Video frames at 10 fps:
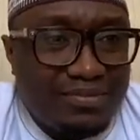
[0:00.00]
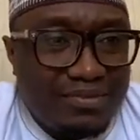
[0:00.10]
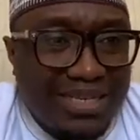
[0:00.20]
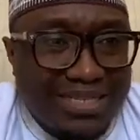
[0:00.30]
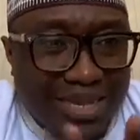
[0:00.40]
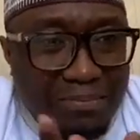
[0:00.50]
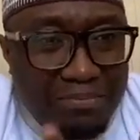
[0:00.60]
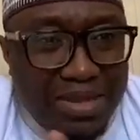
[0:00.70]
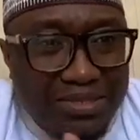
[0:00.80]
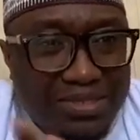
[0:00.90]
Some
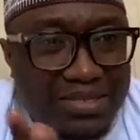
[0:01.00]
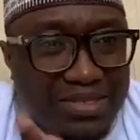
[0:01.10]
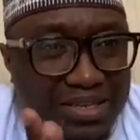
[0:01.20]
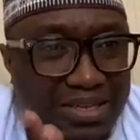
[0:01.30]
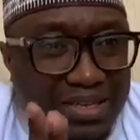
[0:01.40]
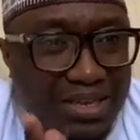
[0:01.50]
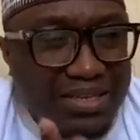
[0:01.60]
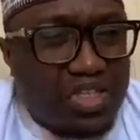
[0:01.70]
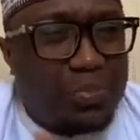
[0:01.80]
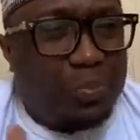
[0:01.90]
men's
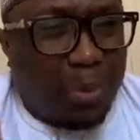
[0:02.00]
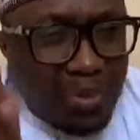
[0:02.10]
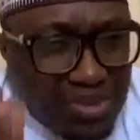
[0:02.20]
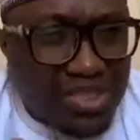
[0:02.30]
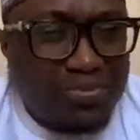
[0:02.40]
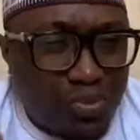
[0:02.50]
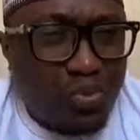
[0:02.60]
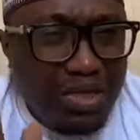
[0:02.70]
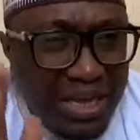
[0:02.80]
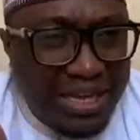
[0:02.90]
irresponsible
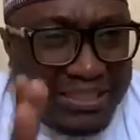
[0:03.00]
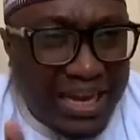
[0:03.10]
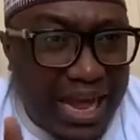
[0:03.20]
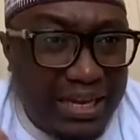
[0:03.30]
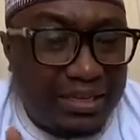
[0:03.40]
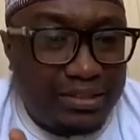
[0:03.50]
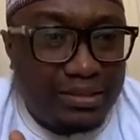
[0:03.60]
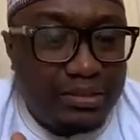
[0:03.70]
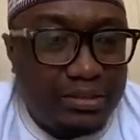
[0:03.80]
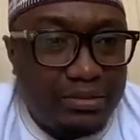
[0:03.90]
nature
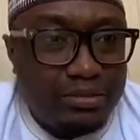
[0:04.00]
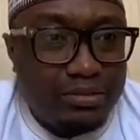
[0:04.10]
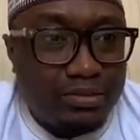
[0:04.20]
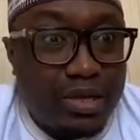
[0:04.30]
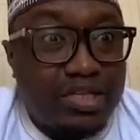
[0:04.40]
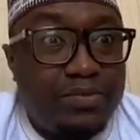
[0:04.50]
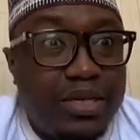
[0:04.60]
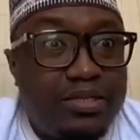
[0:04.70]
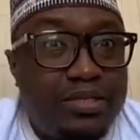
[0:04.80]
has made.